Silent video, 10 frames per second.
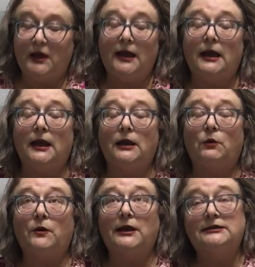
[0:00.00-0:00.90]
And
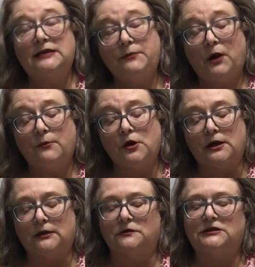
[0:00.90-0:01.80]
when I say primary
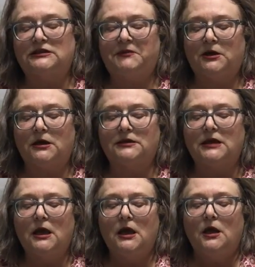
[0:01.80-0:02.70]
colors, it's because